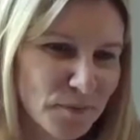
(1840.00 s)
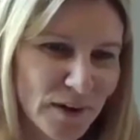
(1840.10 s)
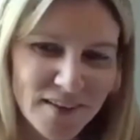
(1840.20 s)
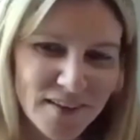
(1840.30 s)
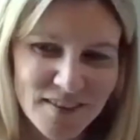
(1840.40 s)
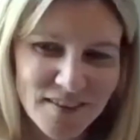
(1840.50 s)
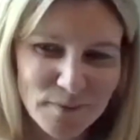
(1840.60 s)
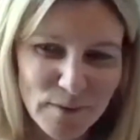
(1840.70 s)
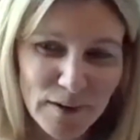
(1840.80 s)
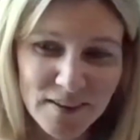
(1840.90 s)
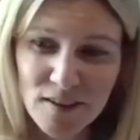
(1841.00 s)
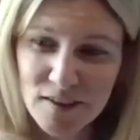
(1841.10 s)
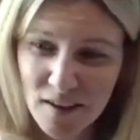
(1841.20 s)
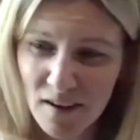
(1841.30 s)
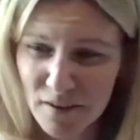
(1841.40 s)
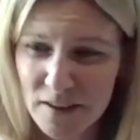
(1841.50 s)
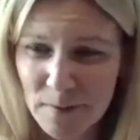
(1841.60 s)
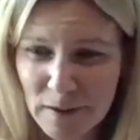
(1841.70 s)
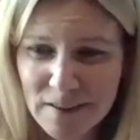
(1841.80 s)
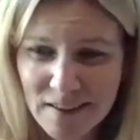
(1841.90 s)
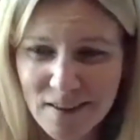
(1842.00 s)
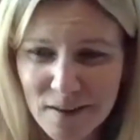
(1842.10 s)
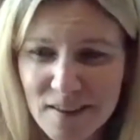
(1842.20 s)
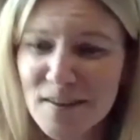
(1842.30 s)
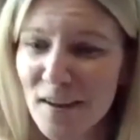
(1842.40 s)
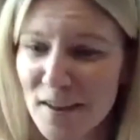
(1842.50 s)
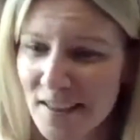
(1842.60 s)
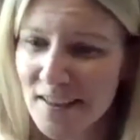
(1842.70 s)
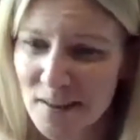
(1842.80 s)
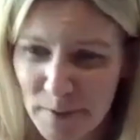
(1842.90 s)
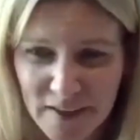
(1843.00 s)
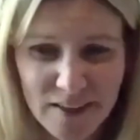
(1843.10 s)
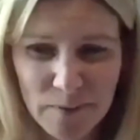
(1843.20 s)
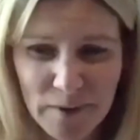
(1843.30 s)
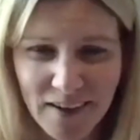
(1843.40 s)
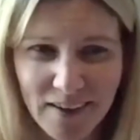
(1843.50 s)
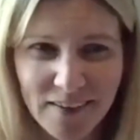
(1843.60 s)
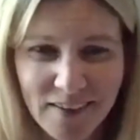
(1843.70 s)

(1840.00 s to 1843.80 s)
Brilliant. So it's kind of exciting space to be